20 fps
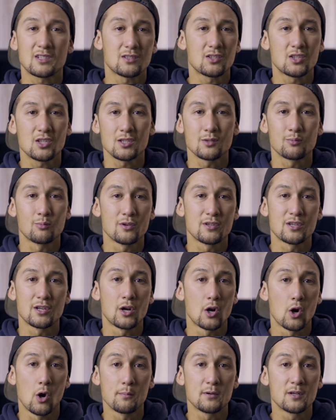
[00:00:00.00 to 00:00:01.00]
just wasn't
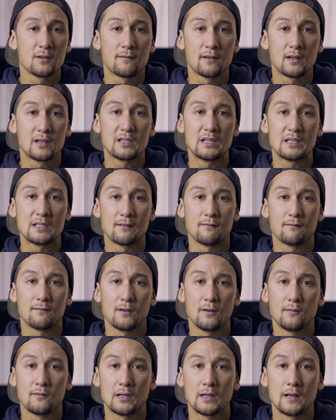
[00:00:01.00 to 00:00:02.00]
an option for the
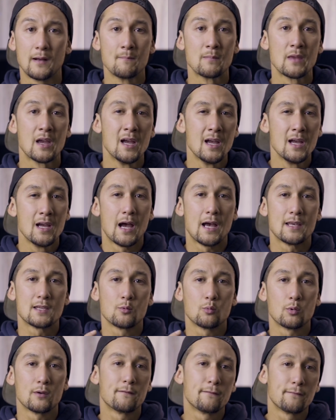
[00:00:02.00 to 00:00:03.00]
D750, as
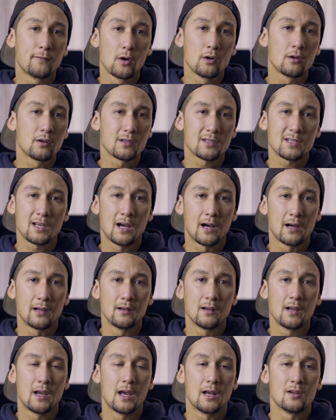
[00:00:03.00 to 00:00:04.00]
it would focus
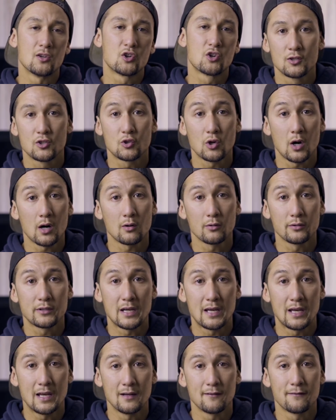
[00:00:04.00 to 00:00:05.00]
hunt and struggle
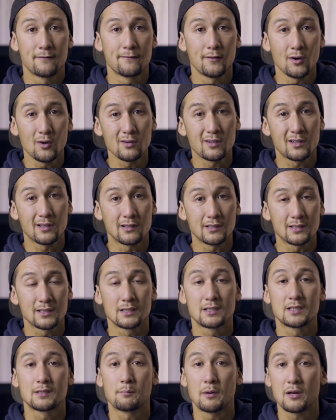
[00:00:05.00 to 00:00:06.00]
to hit focus,
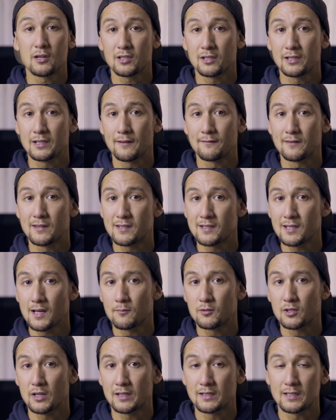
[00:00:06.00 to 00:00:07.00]
especially if the
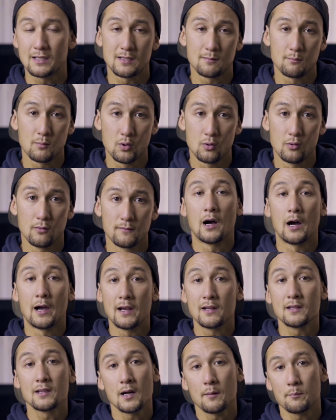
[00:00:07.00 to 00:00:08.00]
subject has moved. I
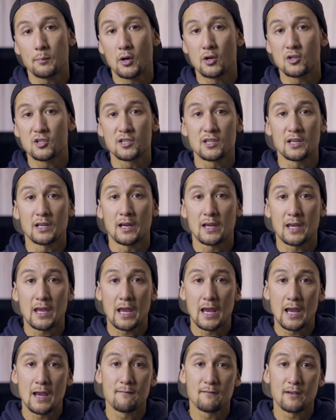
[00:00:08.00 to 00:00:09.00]
ended up purchasing a
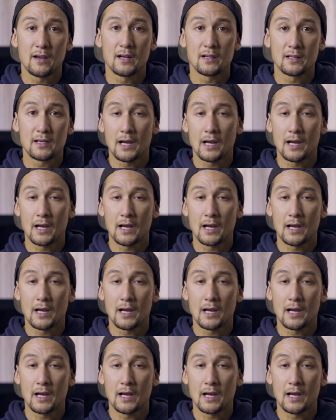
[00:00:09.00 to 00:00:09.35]
Canvate